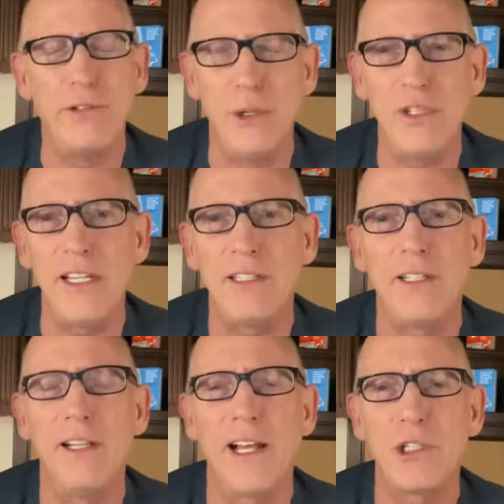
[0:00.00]
you think the
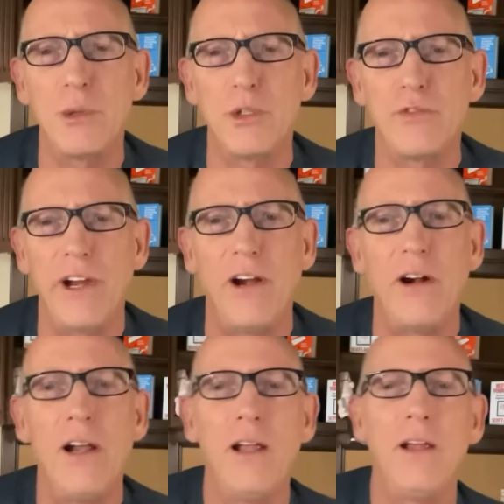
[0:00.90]
election was
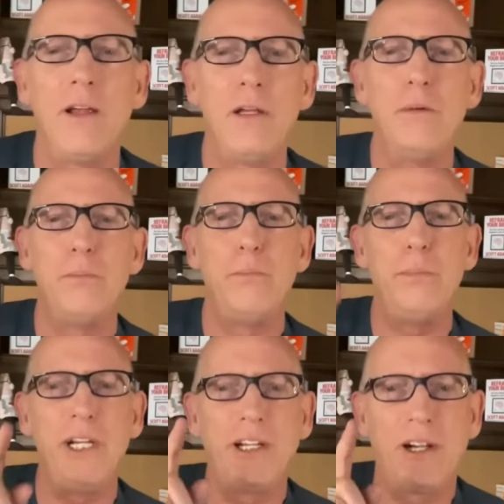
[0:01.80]
fair
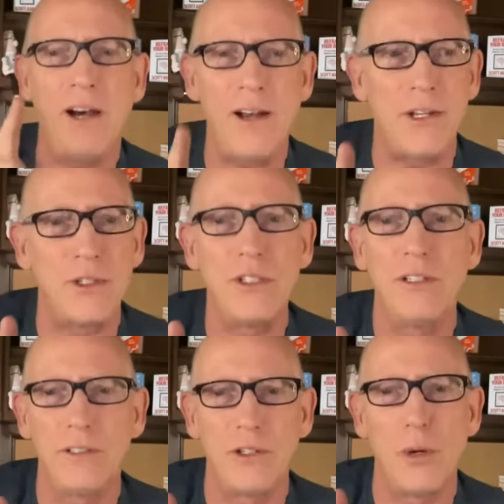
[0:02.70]

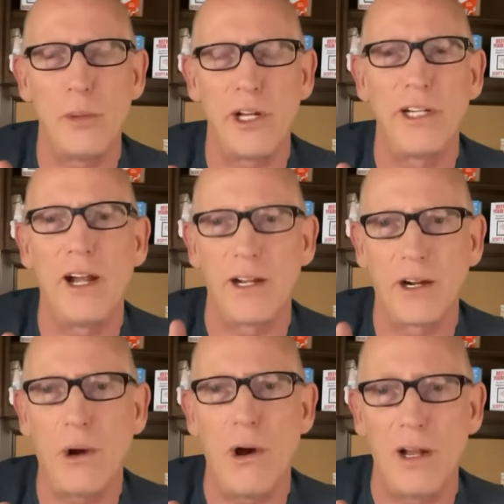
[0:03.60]
because nobody
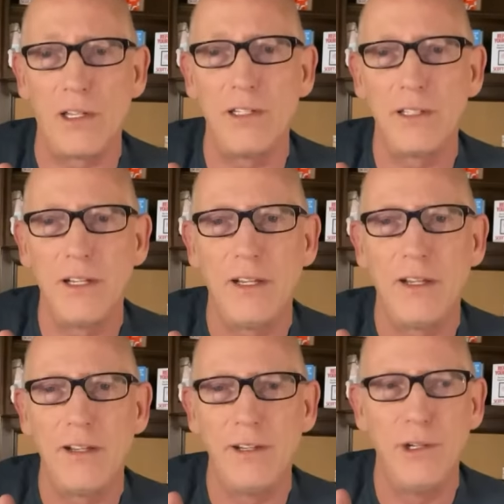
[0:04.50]
got caught,
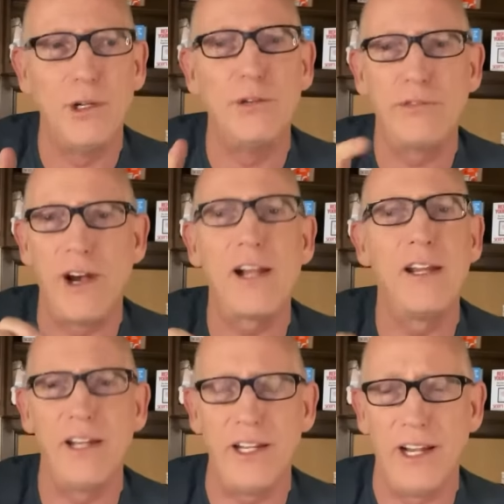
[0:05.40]
you're a
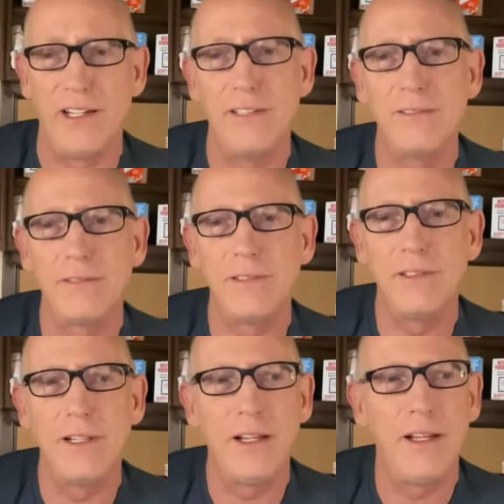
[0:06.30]
fucking idiot.
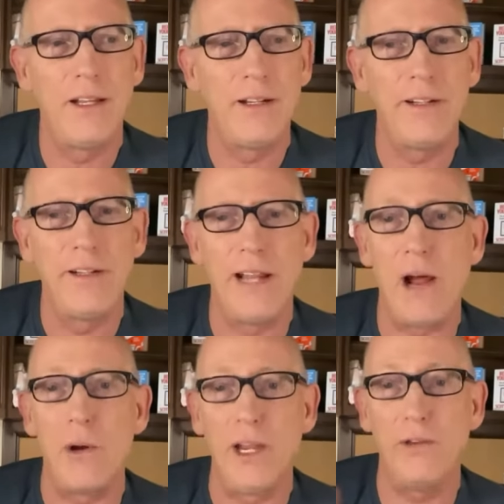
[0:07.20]

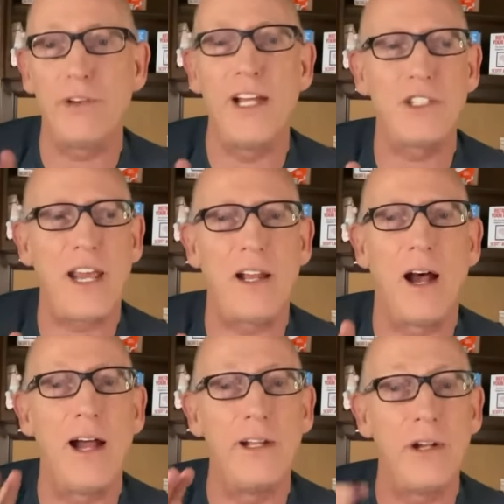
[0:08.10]
Now, if I
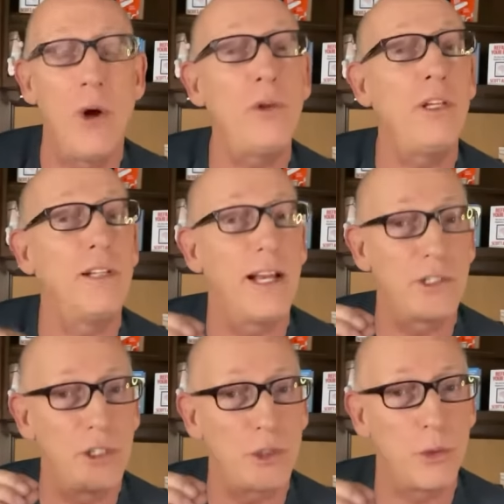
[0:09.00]
said, I know the
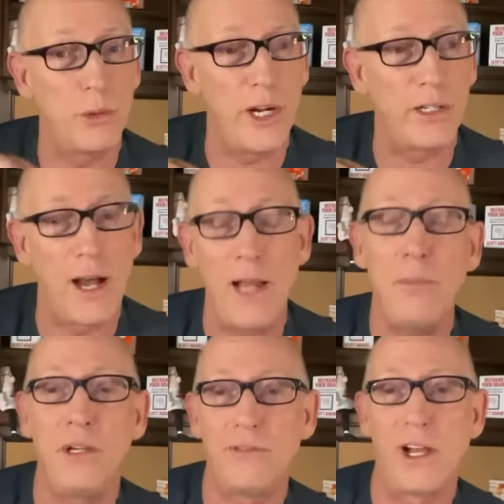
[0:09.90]
elections were rigged,
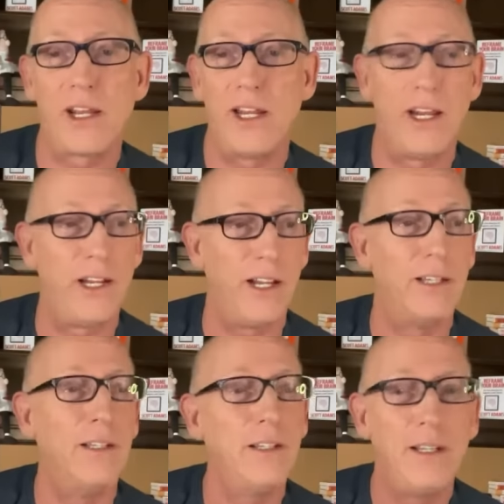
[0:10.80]
I'd be a fucking idiot,